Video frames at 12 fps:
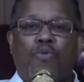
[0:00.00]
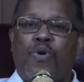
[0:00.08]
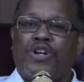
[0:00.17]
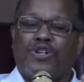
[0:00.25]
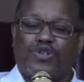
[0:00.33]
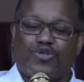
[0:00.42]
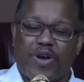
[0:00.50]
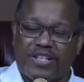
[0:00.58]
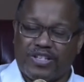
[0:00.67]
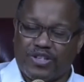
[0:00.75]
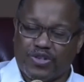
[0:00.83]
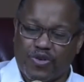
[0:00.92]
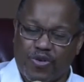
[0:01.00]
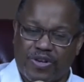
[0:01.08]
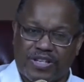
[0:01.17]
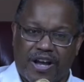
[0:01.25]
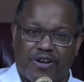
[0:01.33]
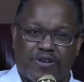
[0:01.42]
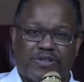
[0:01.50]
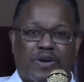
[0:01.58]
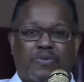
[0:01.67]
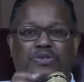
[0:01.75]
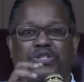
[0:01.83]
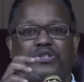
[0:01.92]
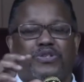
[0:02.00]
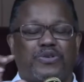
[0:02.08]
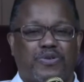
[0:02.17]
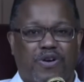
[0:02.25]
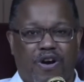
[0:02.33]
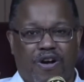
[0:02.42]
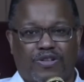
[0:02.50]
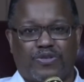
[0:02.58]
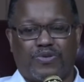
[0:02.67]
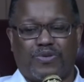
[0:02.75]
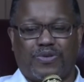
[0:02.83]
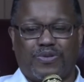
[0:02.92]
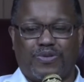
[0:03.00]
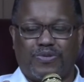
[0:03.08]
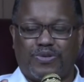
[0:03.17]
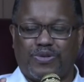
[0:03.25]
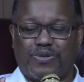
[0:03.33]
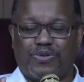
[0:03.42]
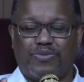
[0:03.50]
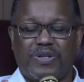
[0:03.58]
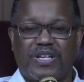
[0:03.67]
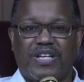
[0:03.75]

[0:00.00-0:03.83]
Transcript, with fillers: one of the tragic stories I heard, there was this little cartoon on YouTube,